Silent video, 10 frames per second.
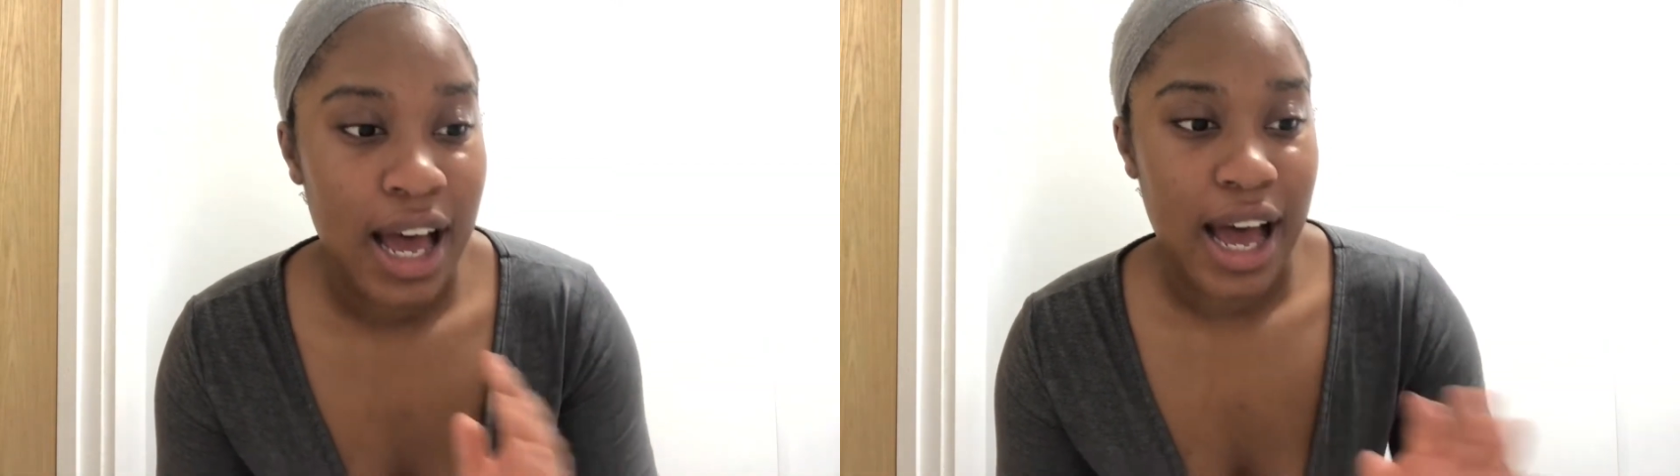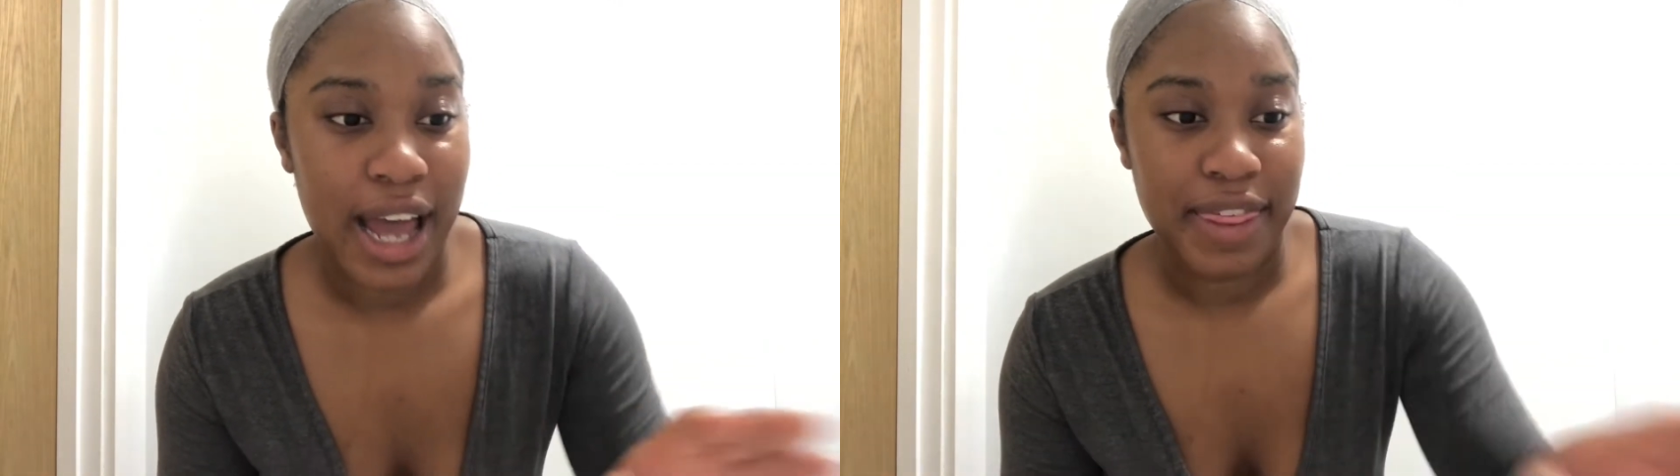
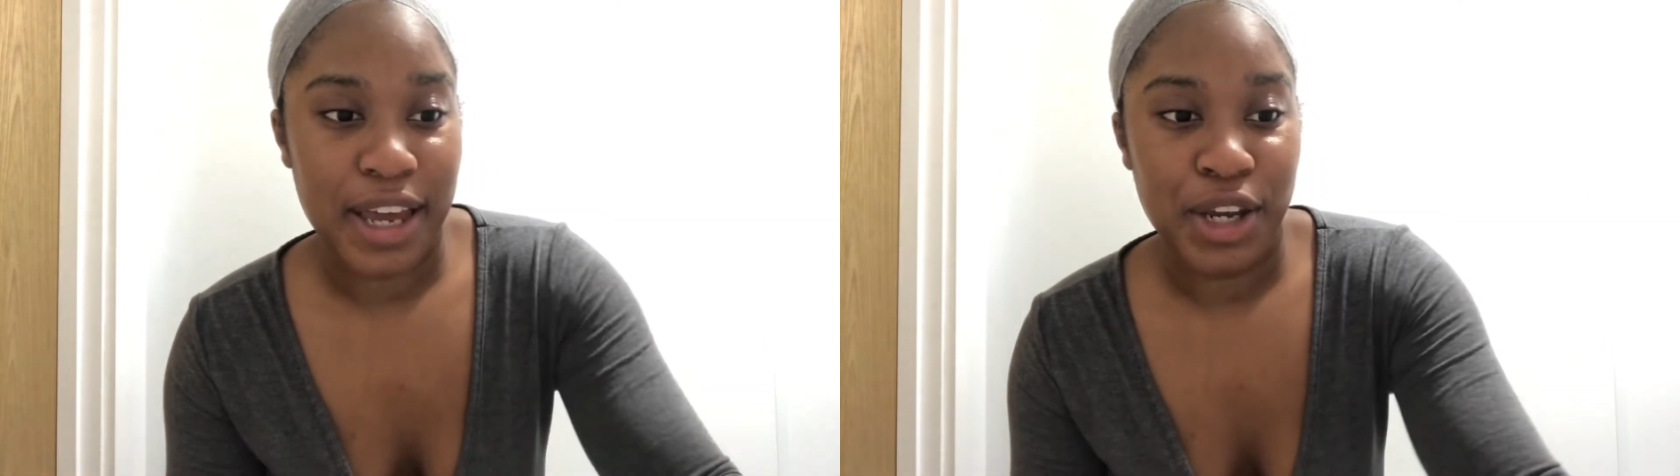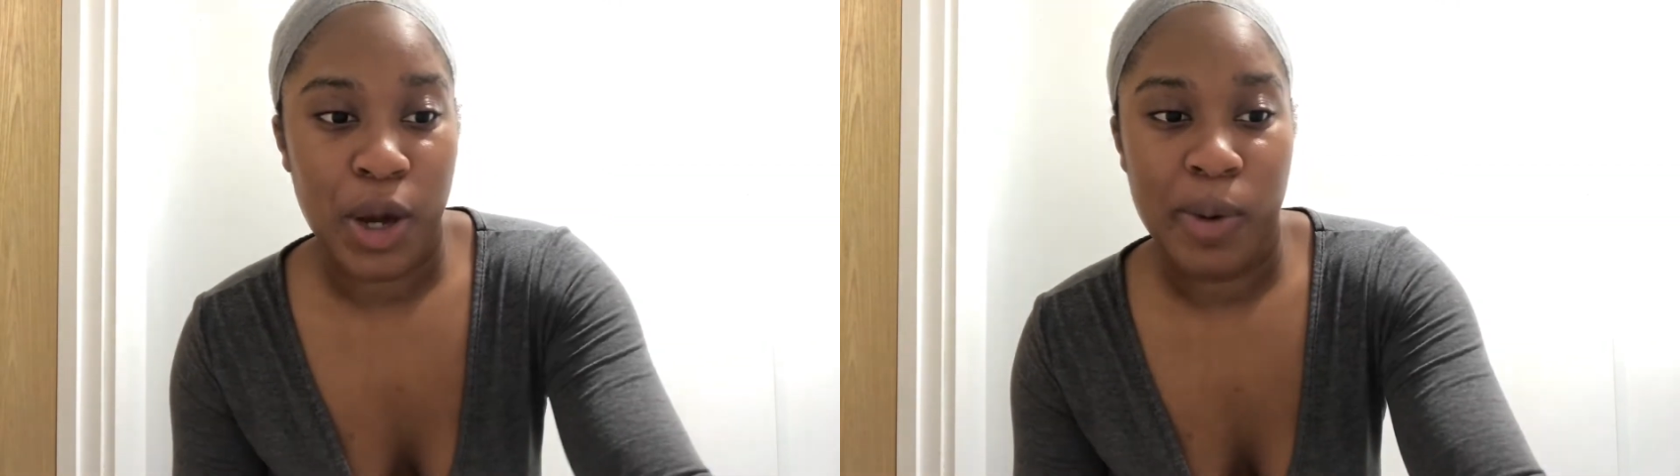I
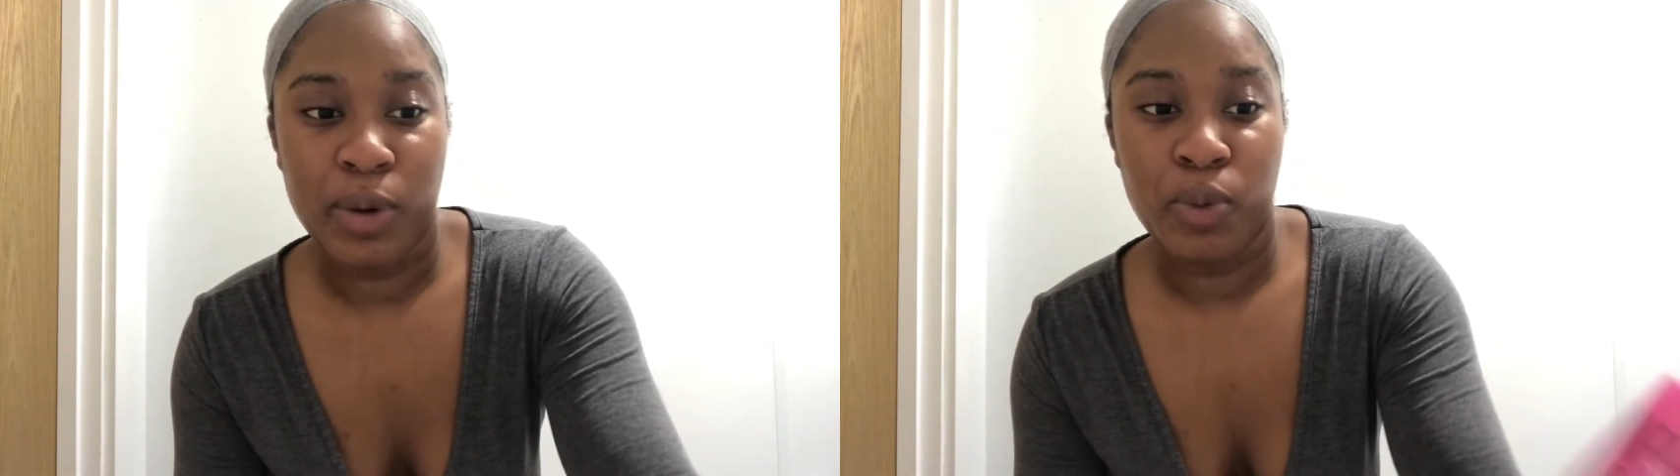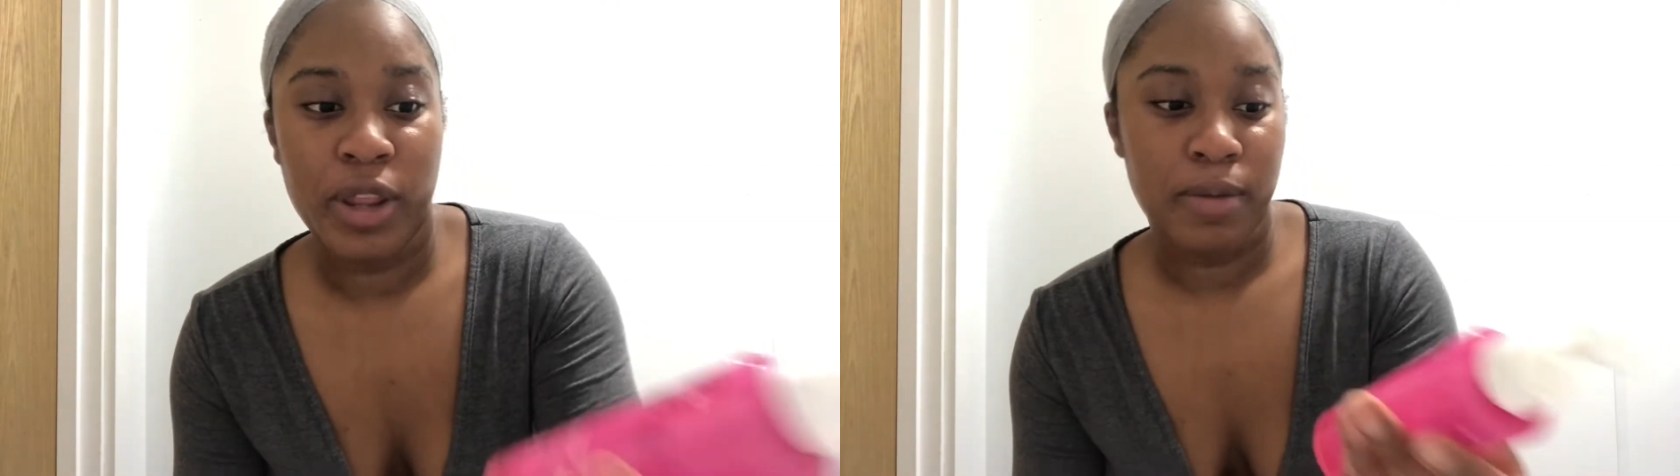then go
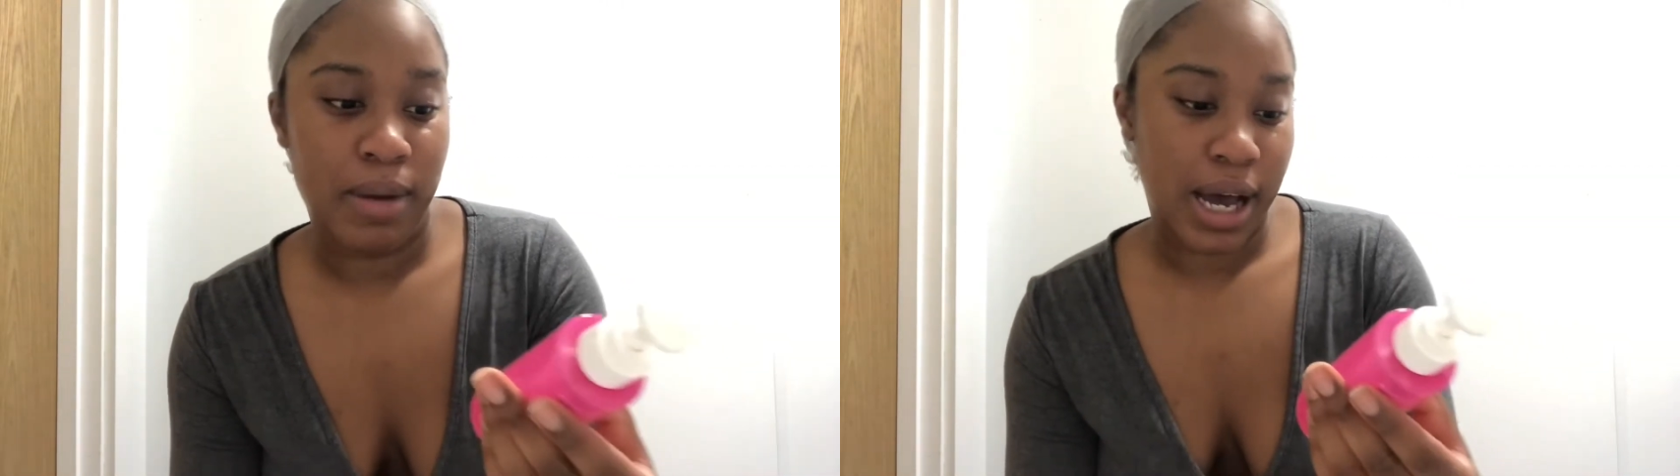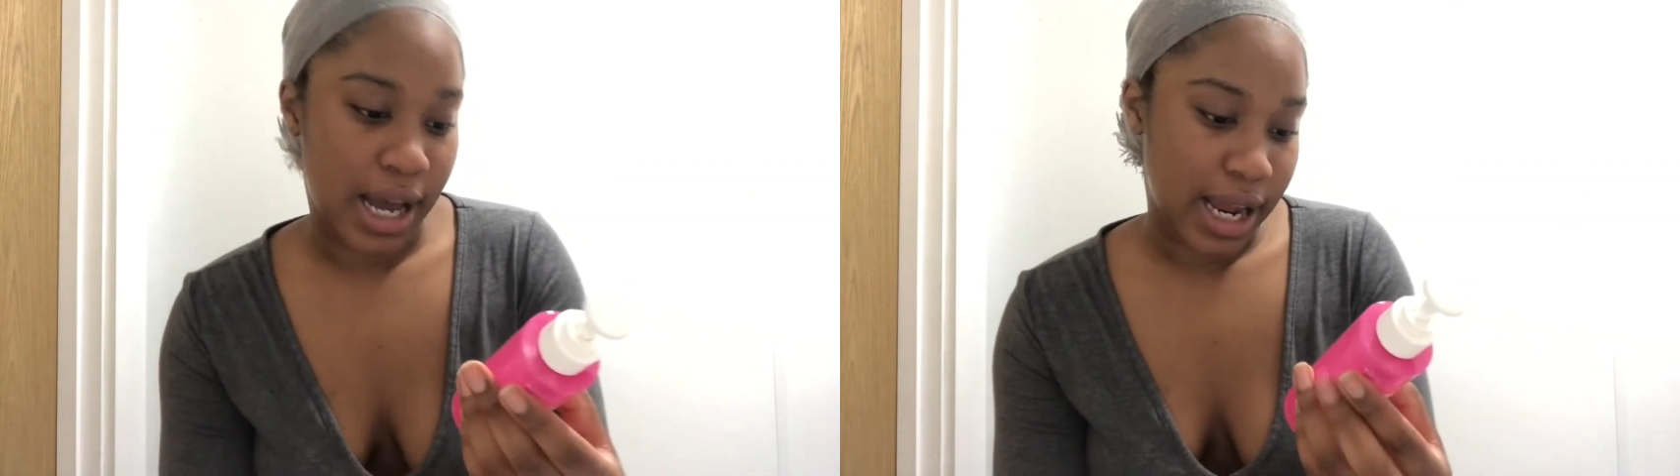in with
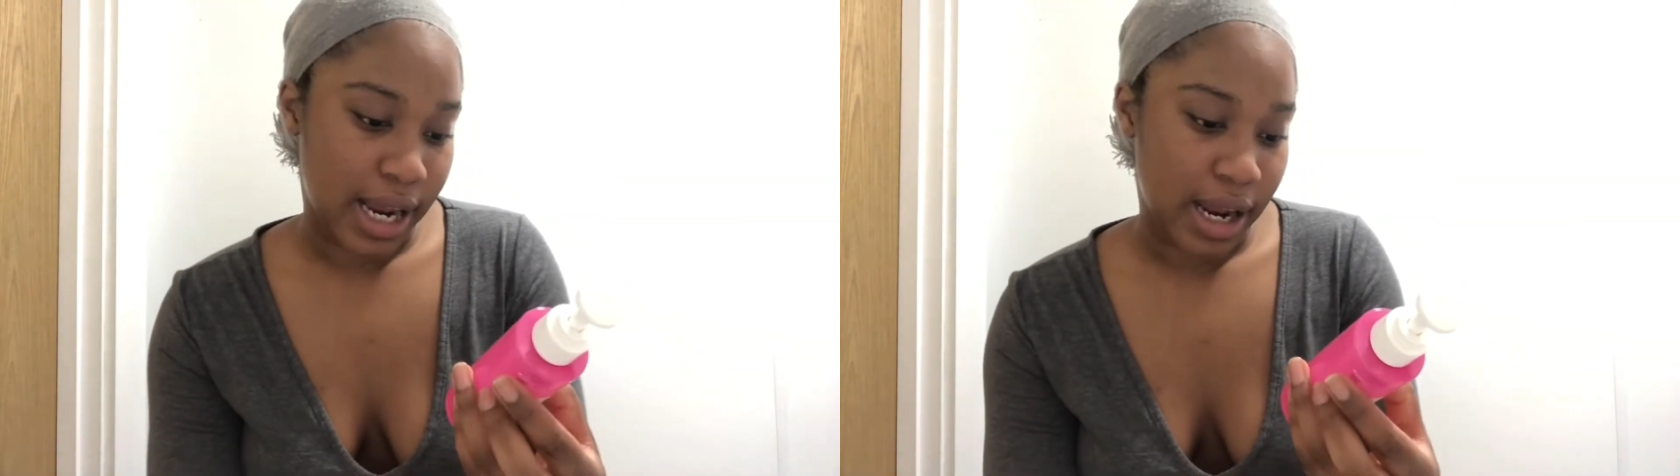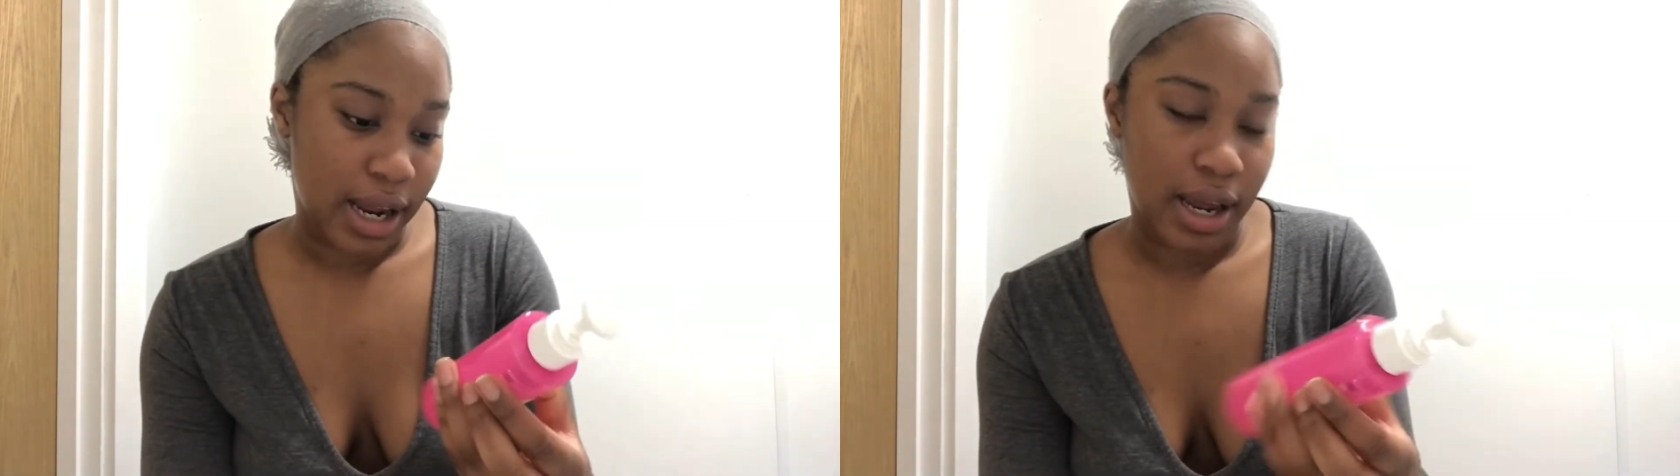my